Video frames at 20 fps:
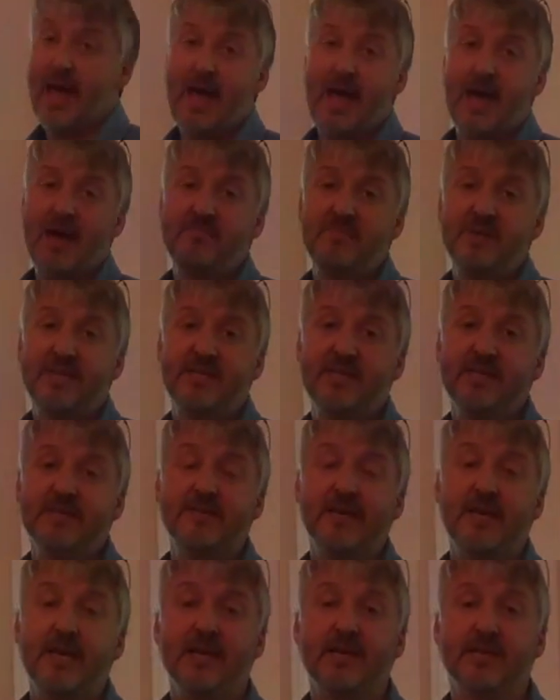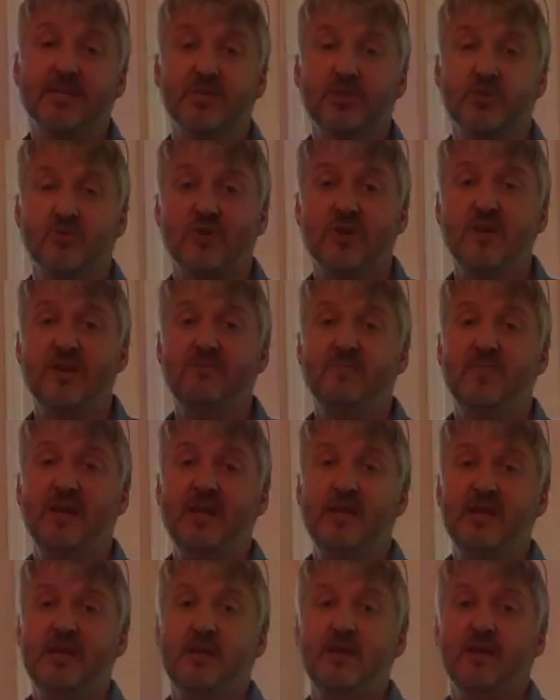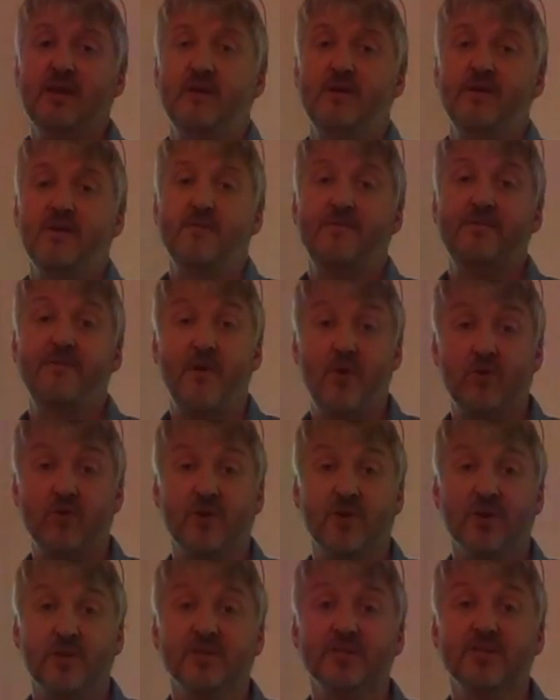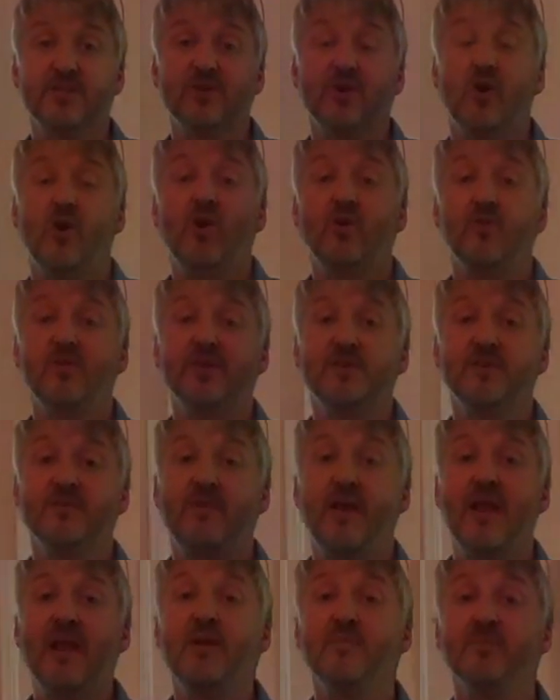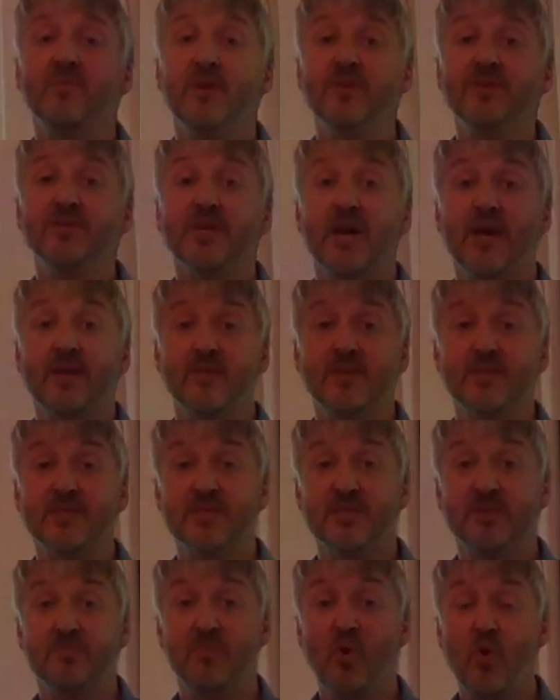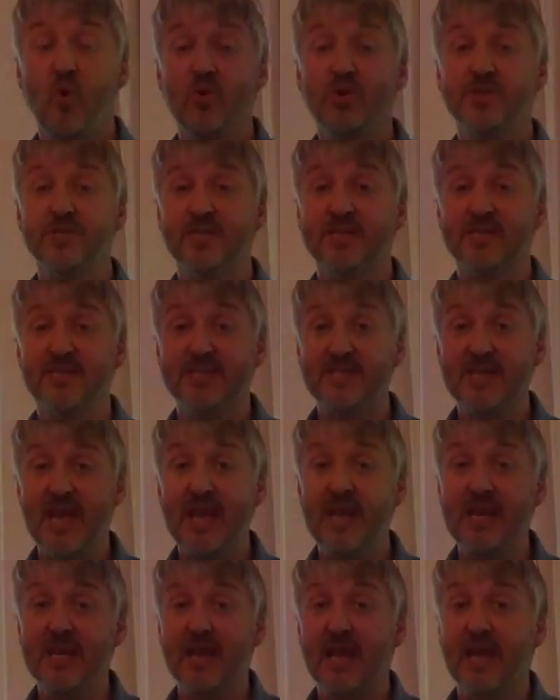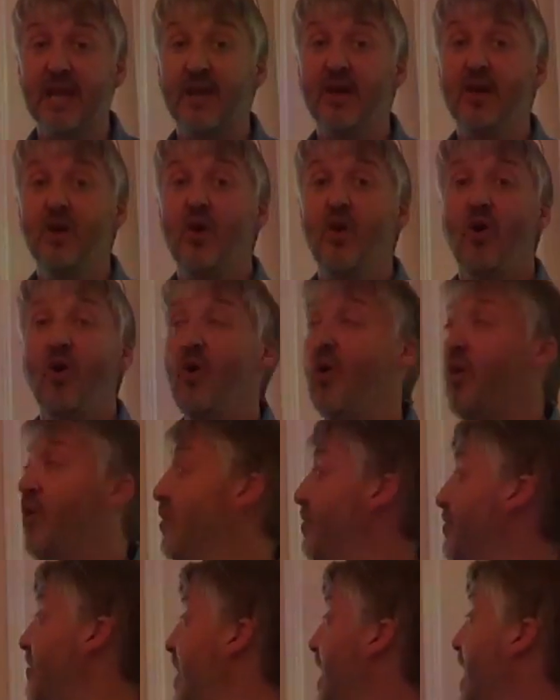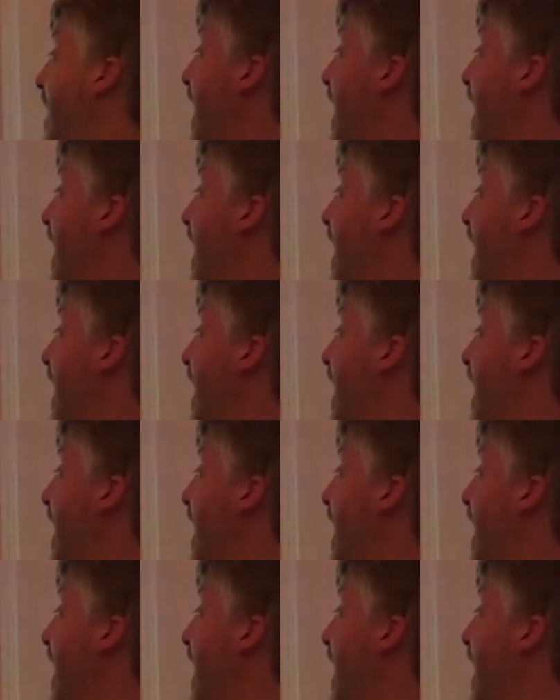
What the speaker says: AMBIT is extremely focused on the development and the sustaining of